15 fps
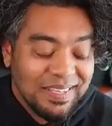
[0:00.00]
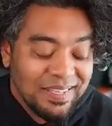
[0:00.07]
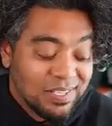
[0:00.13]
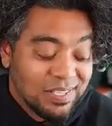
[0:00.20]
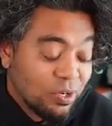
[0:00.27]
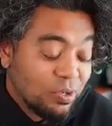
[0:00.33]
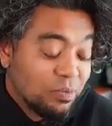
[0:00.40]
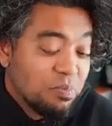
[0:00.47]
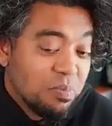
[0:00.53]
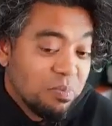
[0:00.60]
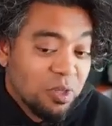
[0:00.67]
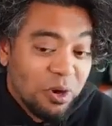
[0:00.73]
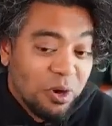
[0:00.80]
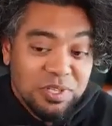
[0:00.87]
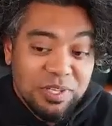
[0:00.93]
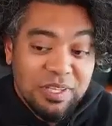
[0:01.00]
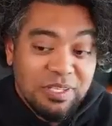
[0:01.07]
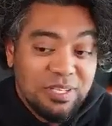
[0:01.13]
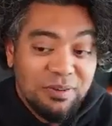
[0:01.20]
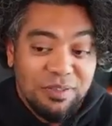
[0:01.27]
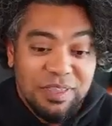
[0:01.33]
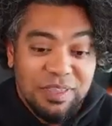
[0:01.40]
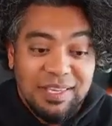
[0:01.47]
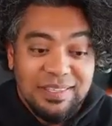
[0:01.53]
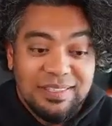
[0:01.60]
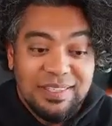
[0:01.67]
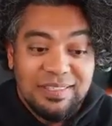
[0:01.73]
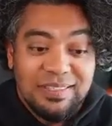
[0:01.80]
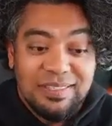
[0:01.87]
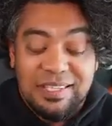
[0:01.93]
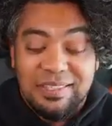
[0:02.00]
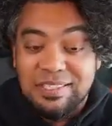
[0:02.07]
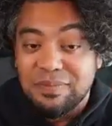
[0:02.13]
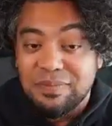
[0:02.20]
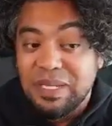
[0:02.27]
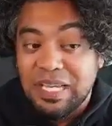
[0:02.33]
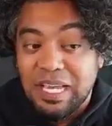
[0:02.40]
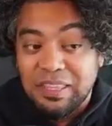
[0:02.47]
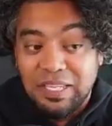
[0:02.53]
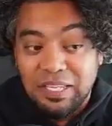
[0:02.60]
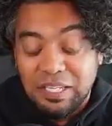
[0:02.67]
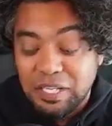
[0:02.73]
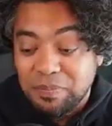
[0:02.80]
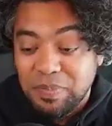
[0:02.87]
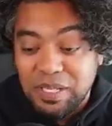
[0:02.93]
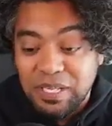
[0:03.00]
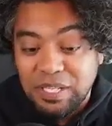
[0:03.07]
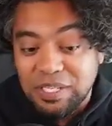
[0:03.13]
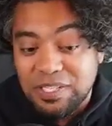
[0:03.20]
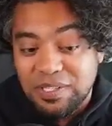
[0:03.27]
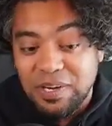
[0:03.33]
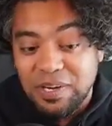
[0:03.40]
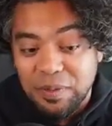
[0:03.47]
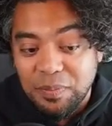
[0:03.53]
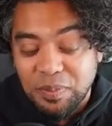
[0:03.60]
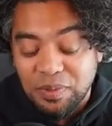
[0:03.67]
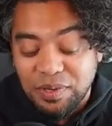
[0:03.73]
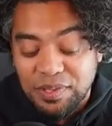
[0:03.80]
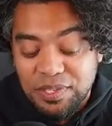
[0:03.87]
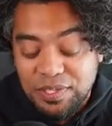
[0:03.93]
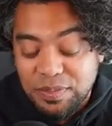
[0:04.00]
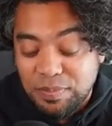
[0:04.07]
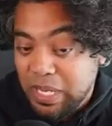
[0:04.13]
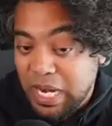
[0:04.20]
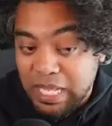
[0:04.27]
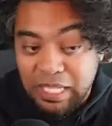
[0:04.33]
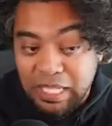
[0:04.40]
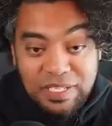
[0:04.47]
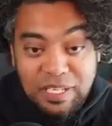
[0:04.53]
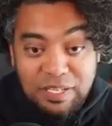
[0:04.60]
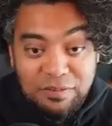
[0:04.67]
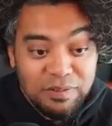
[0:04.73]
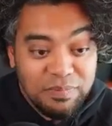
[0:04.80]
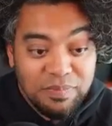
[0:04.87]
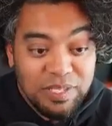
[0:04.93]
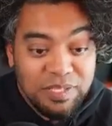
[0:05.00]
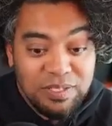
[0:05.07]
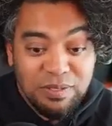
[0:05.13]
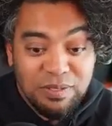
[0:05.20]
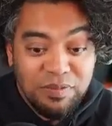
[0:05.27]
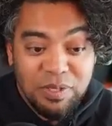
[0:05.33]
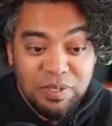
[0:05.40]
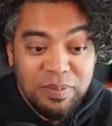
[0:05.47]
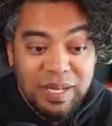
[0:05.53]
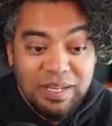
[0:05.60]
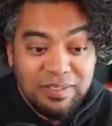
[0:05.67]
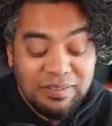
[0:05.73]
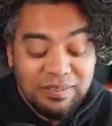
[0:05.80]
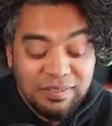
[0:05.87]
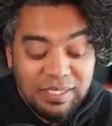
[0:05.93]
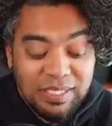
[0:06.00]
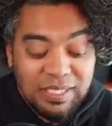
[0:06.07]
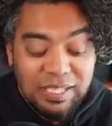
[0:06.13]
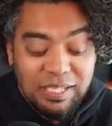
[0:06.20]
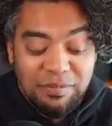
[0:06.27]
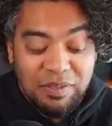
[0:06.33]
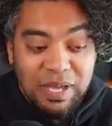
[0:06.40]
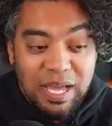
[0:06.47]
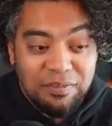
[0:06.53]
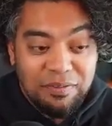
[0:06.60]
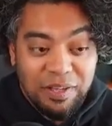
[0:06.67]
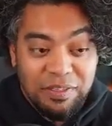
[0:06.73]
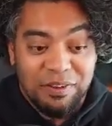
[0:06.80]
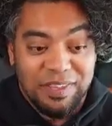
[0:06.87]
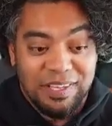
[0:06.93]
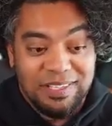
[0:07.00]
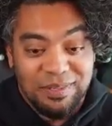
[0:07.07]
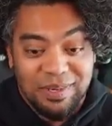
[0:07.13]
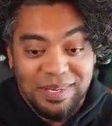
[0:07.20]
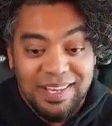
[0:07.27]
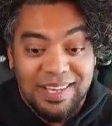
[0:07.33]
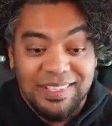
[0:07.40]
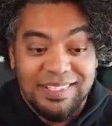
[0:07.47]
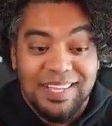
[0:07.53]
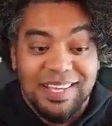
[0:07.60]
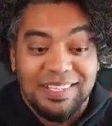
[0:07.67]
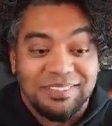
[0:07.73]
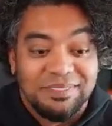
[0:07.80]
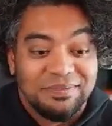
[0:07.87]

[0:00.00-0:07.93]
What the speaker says: So those are the two things that to me, I think could be good starting points, but I'd love to hear from the two of you about if you have other things you want to add to that.